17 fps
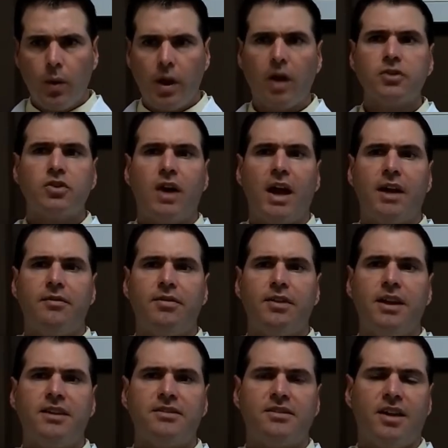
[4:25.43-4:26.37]
We also
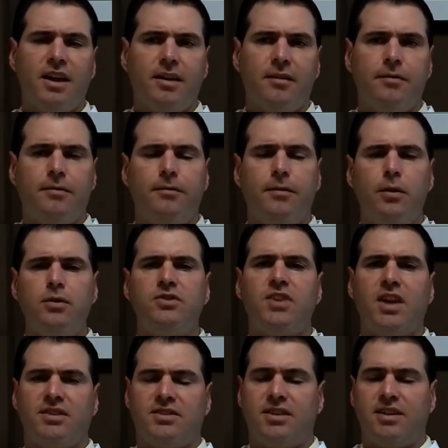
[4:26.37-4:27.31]
have things like food
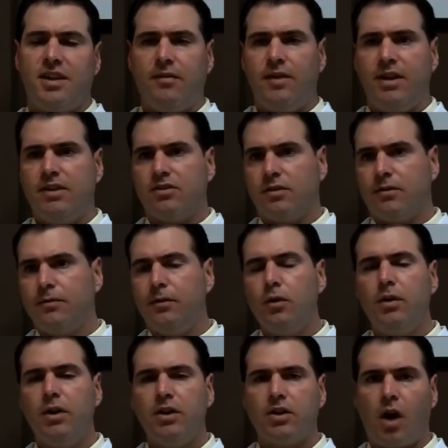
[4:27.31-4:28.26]
sensitivities or
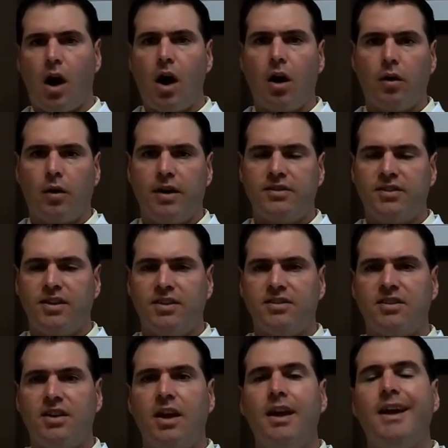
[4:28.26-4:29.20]
food
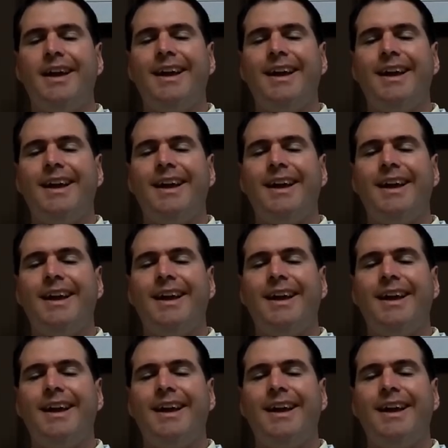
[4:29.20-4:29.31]
intolerances.